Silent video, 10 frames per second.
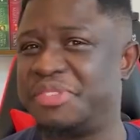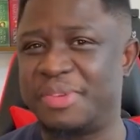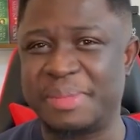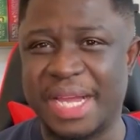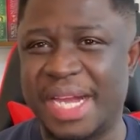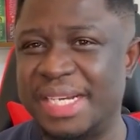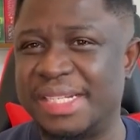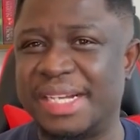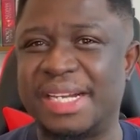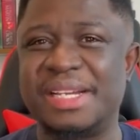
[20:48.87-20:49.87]
from
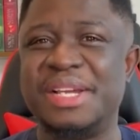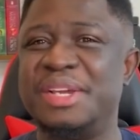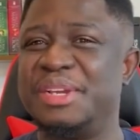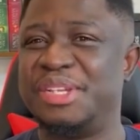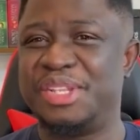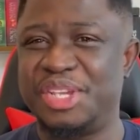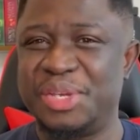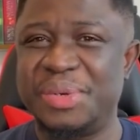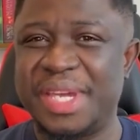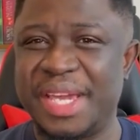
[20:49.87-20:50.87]
Canada, the
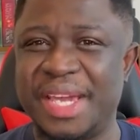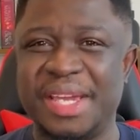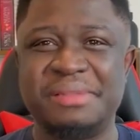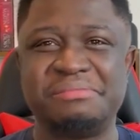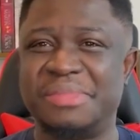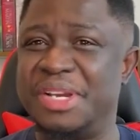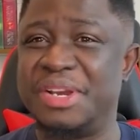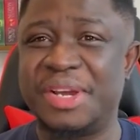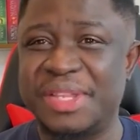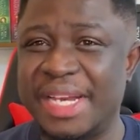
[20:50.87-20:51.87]
UK,
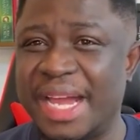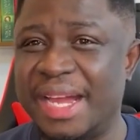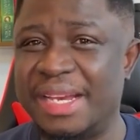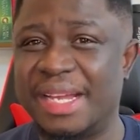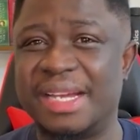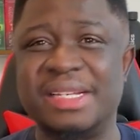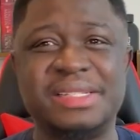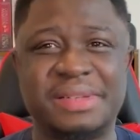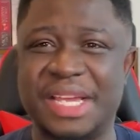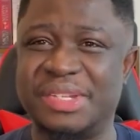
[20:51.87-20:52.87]
Northern Ireland,
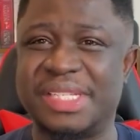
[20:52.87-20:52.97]
like you